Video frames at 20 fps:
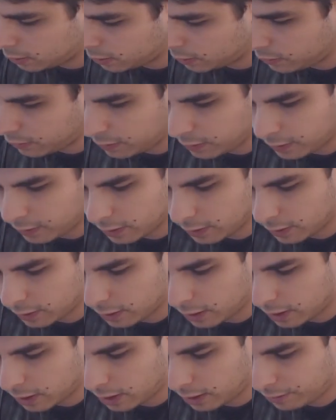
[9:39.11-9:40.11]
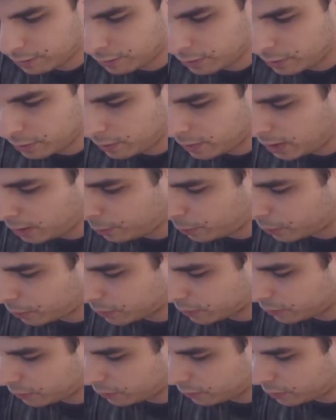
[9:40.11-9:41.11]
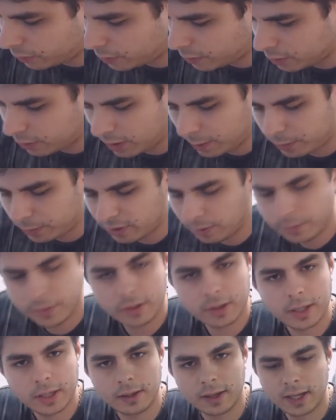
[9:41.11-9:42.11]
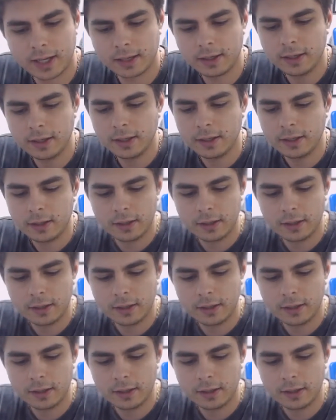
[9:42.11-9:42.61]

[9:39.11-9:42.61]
Is it the Comfort Grip or the Surge Grip? Something like that.